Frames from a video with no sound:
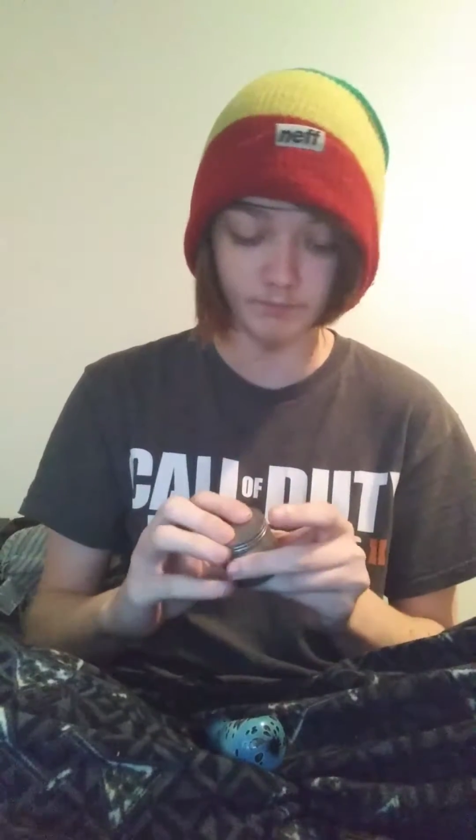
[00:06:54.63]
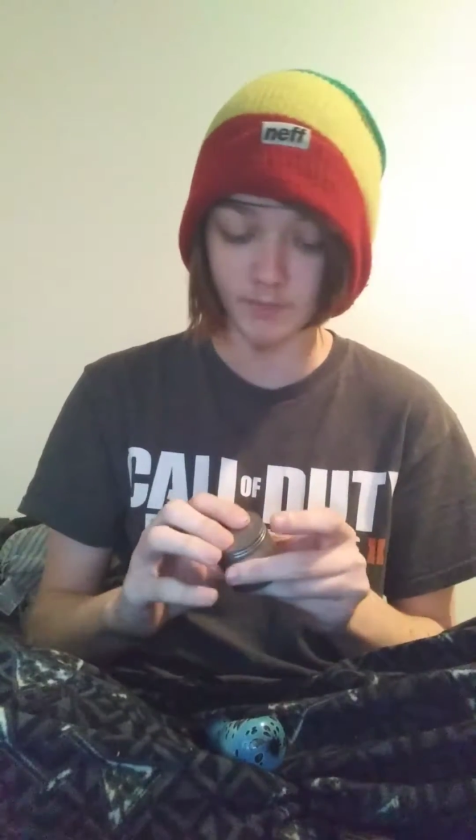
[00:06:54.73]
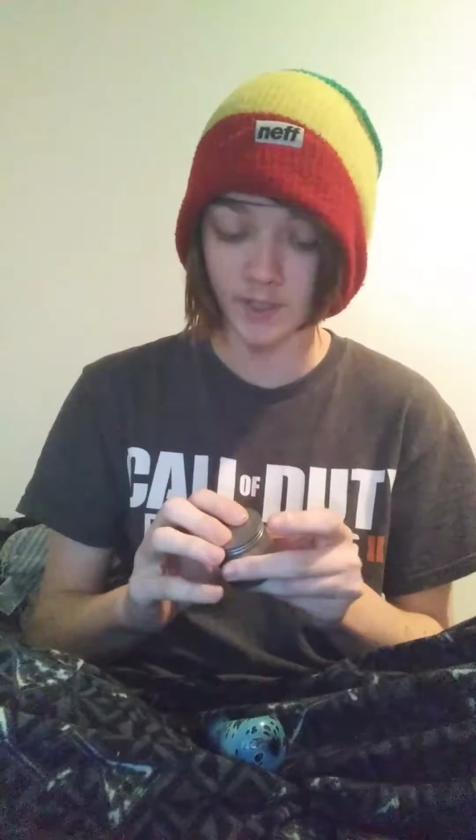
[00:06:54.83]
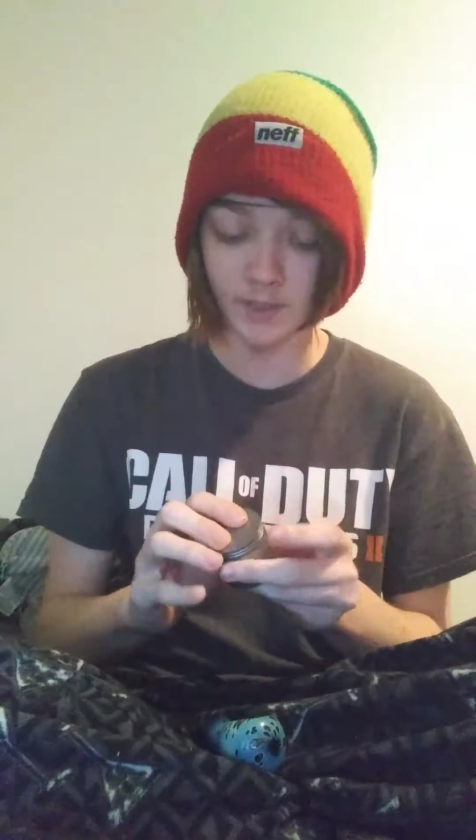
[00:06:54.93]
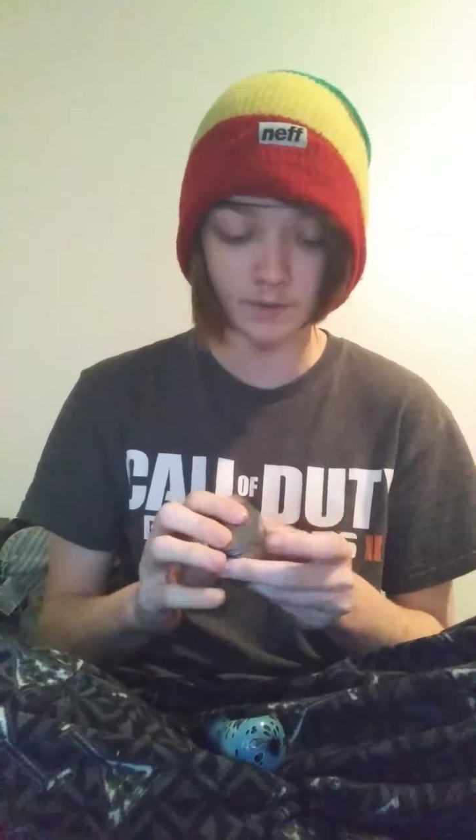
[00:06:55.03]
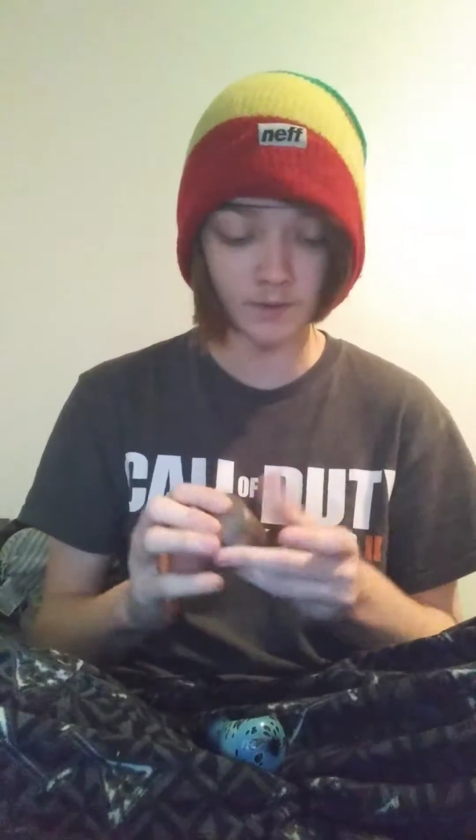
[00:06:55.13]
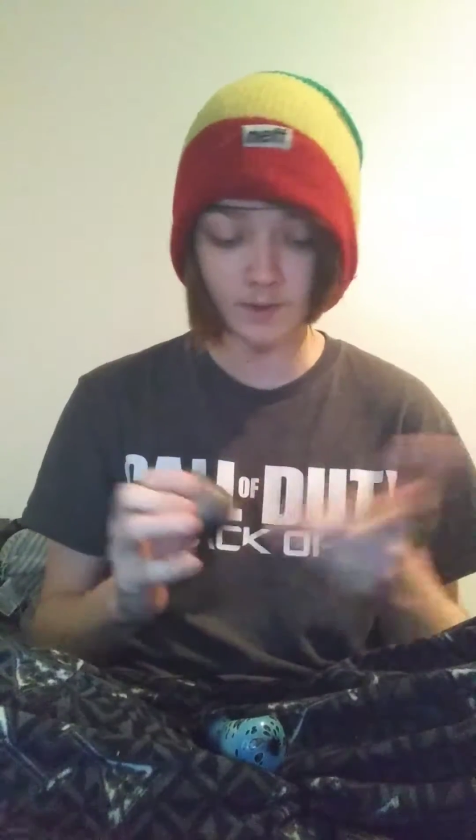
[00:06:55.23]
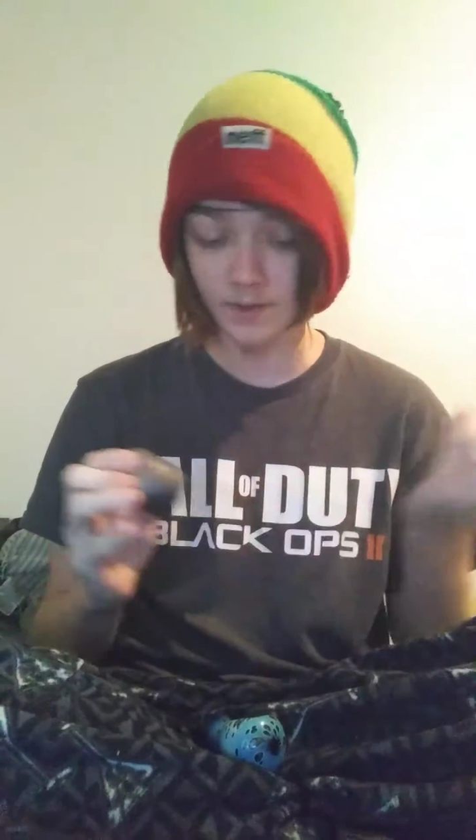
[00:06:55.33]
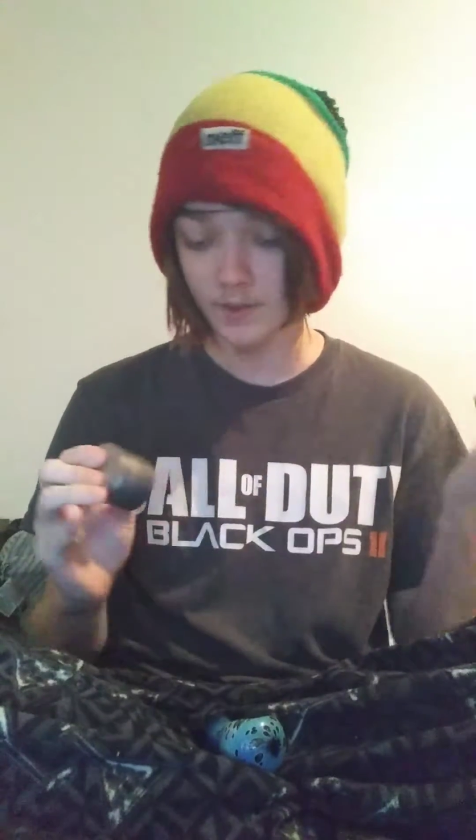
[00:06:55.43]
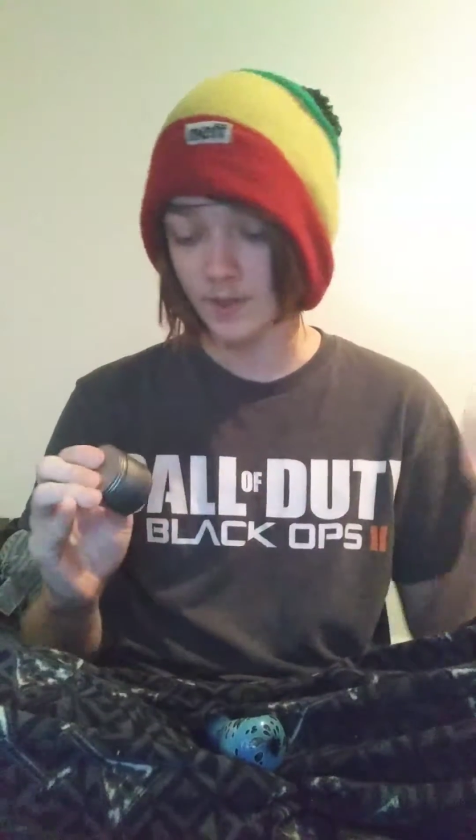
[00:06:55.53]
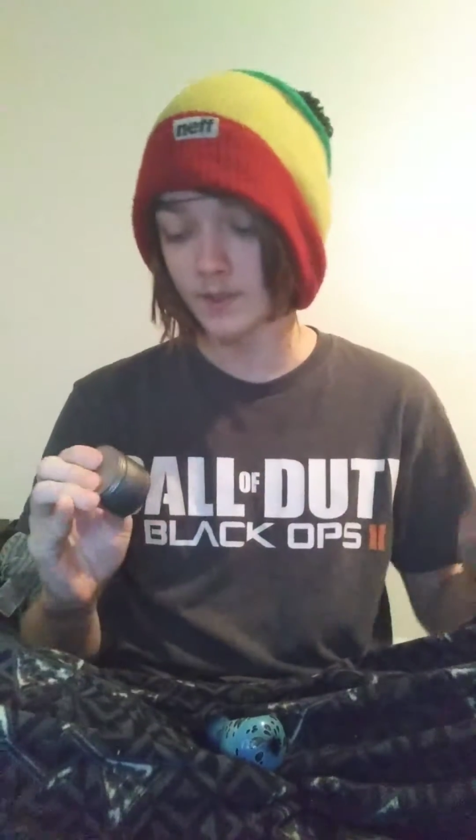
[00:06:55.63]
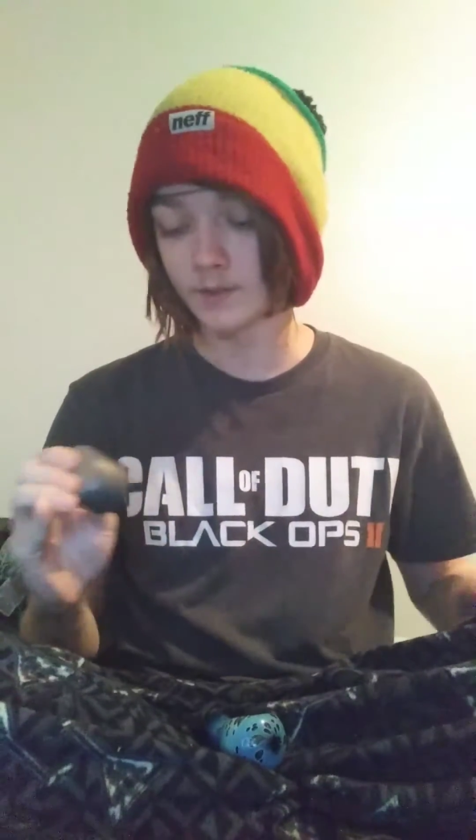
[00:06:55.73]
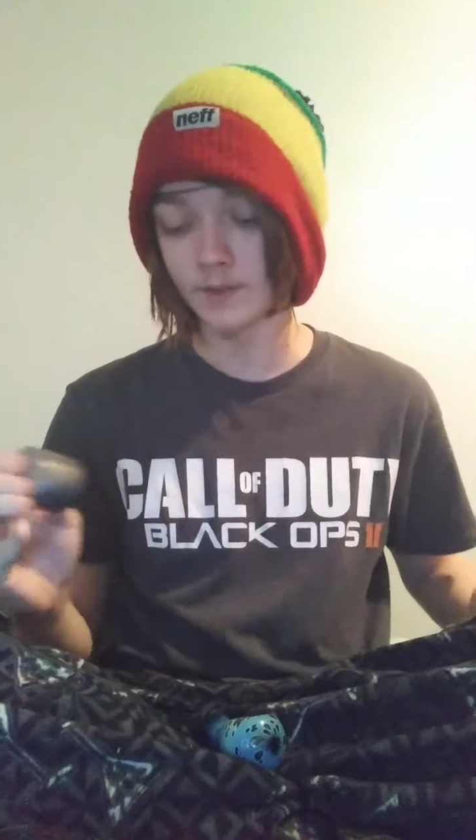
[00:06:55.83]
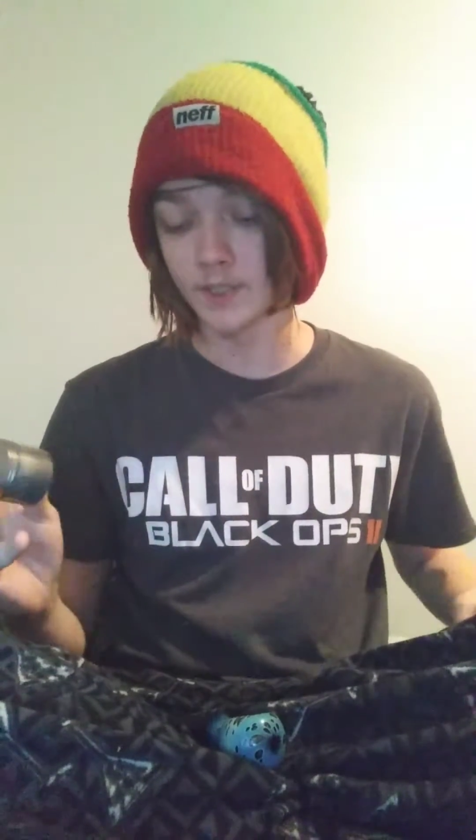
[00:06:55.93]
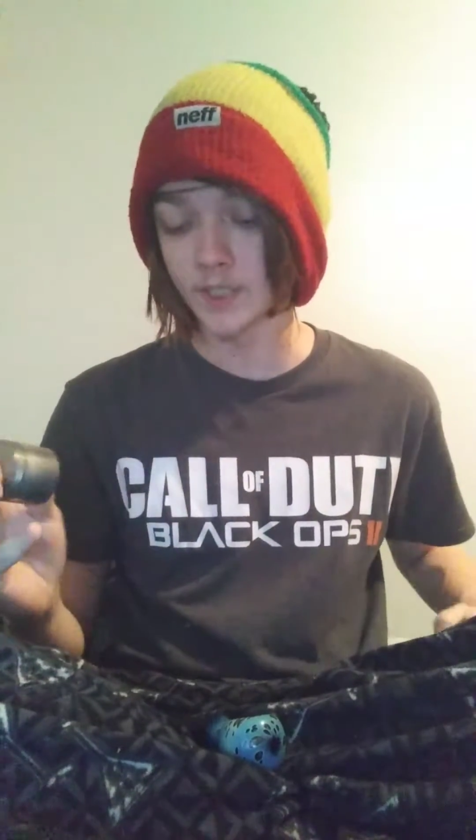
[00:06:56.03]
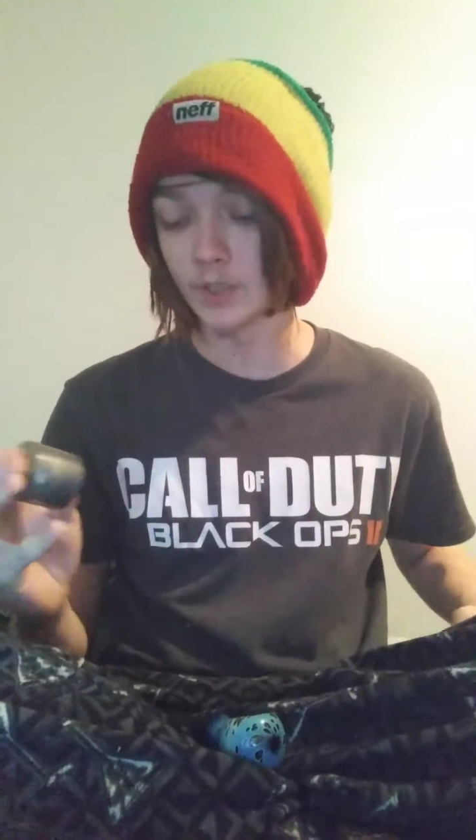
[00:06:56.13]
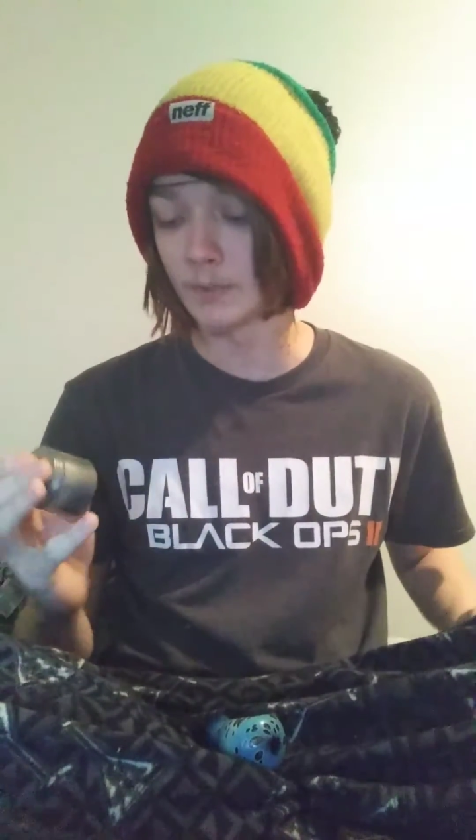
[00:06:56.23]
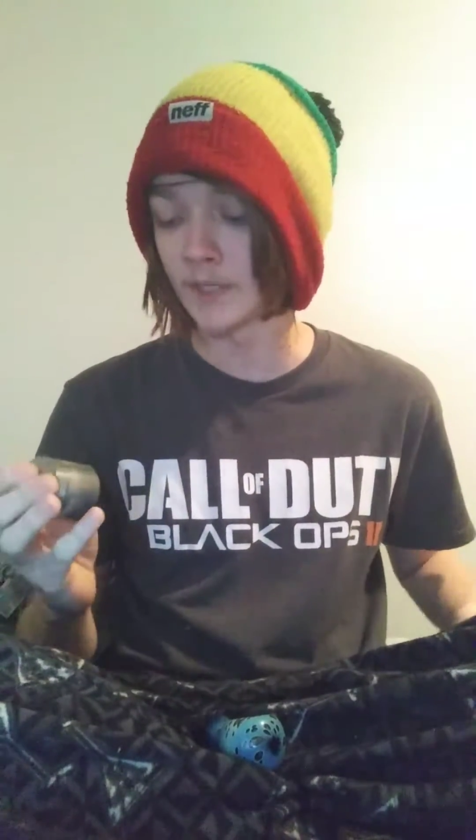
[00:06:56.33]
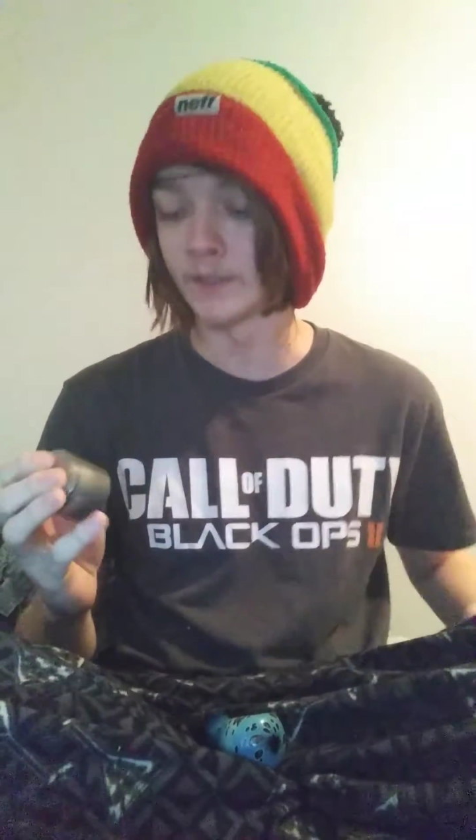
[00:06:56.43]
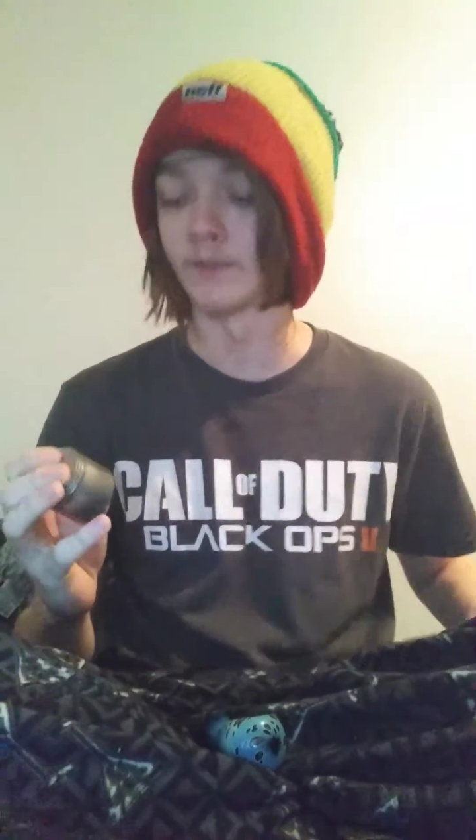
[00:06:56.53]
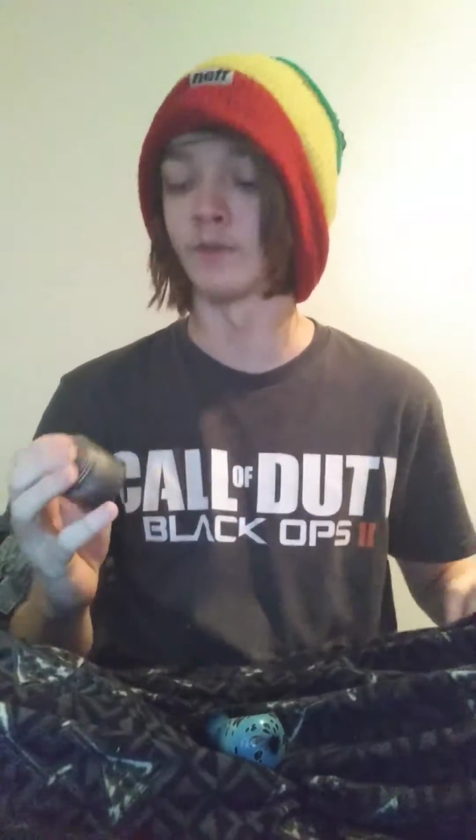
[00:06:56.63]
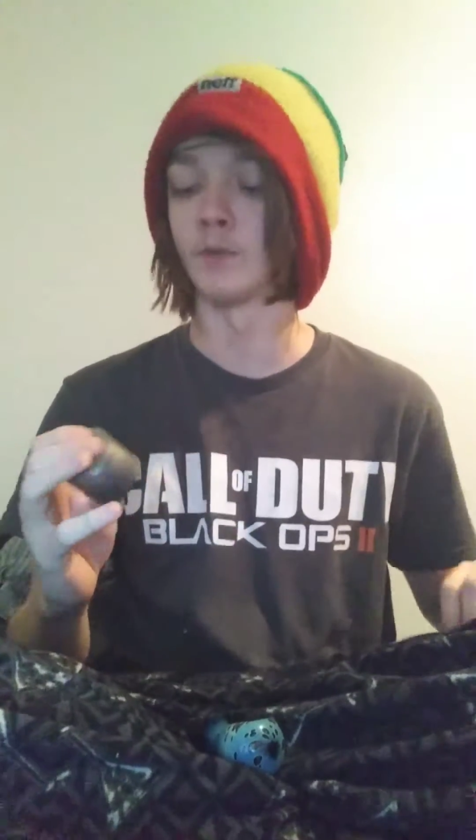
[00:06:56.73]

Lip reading: you know? There's so many different